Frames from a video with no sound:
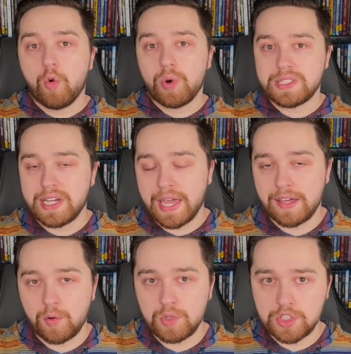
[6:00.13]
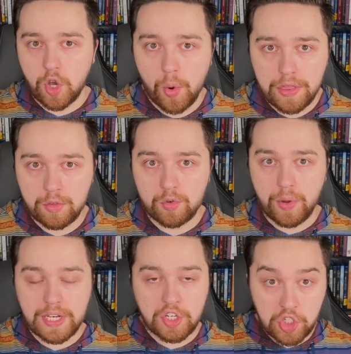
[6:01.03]
what Diana was going through
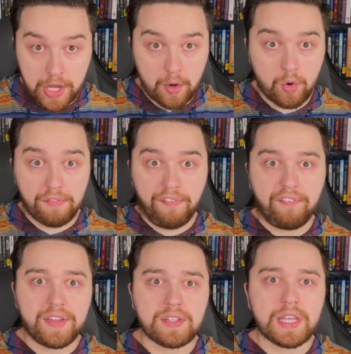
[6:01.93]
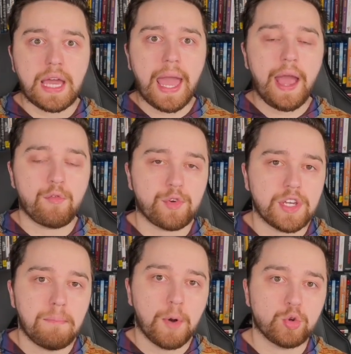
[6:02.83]
and in general feeling every
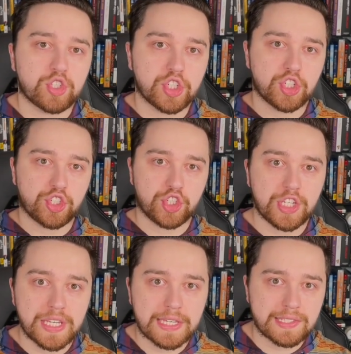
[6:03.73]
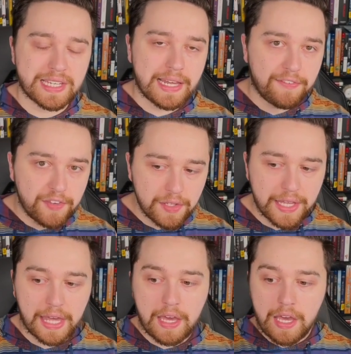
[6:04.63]
emotion she is and I feel
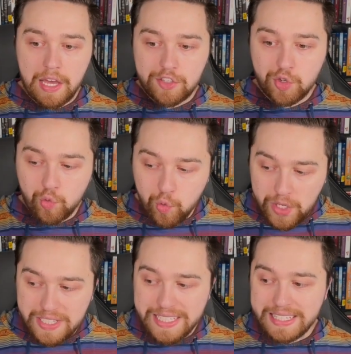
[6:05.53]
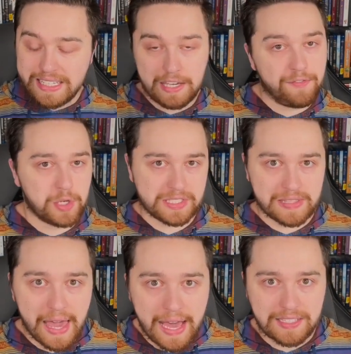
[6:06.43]
like to really give us
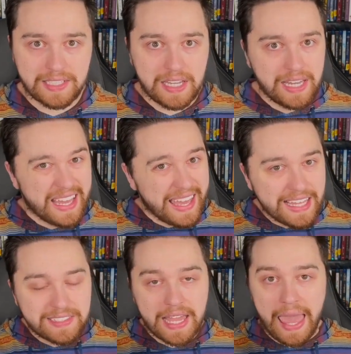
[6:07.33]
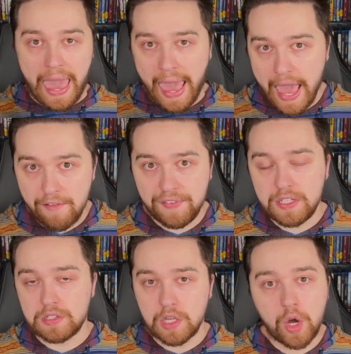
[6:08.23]
that it's a
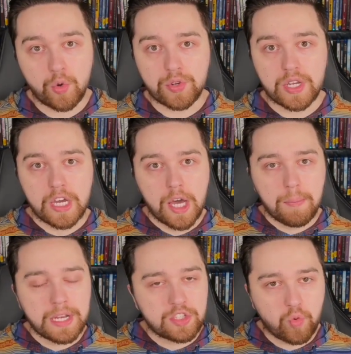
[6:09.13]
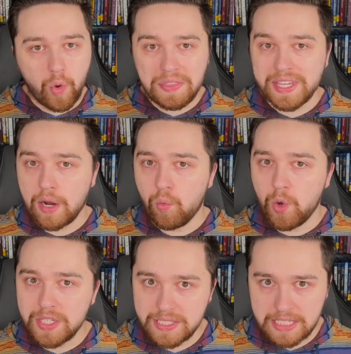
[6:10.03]
heavy load, but it's one that I
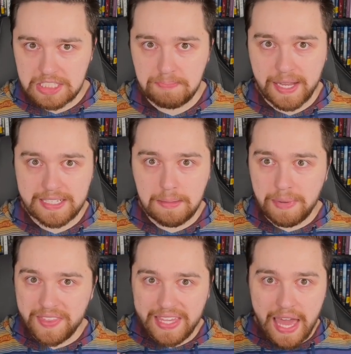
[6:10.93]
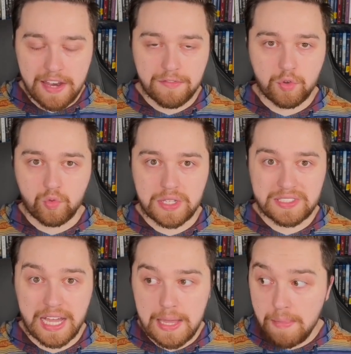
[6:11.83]
wasn't expecting. By the end of the
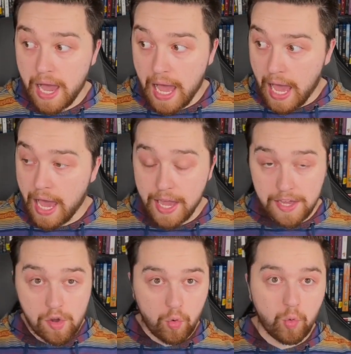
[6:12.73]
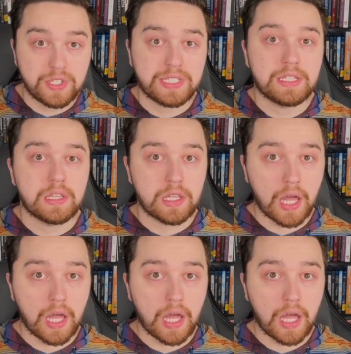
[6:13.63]
runtime, I was in